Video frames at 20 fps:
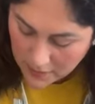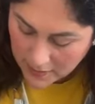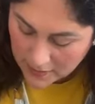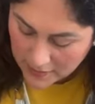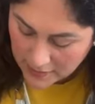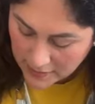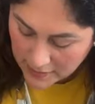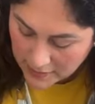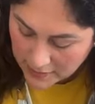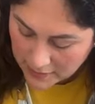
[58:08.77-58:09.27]

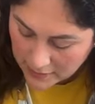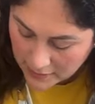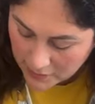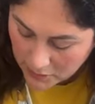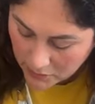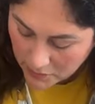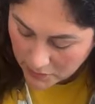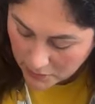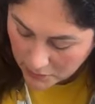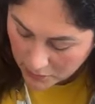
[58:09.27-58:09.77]
maybe I need
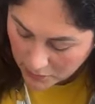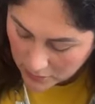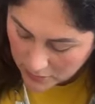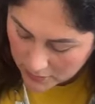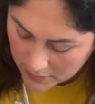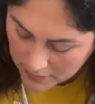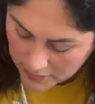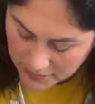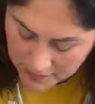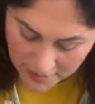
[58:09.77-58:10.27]
a little bit
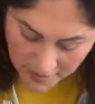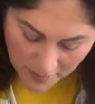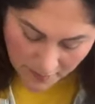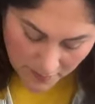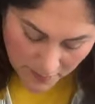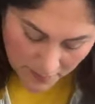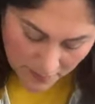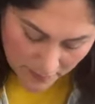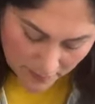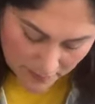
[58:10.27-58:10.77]
more on
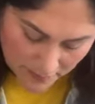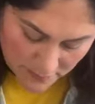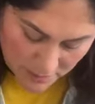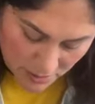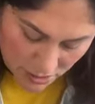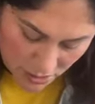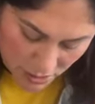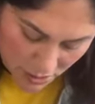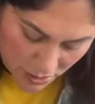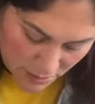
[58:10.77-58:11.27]
top,
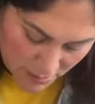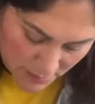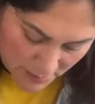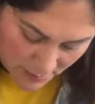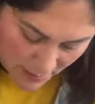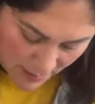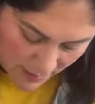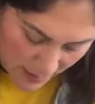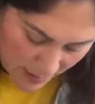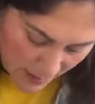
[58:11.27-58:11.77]

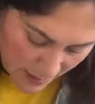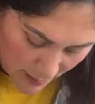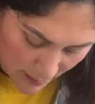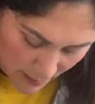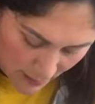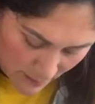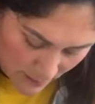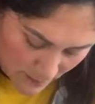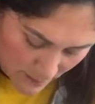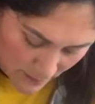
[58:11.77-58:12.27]
just
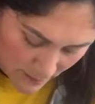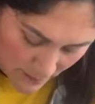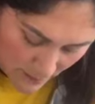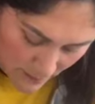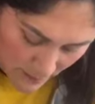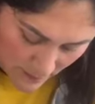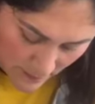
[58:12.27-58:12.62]
here.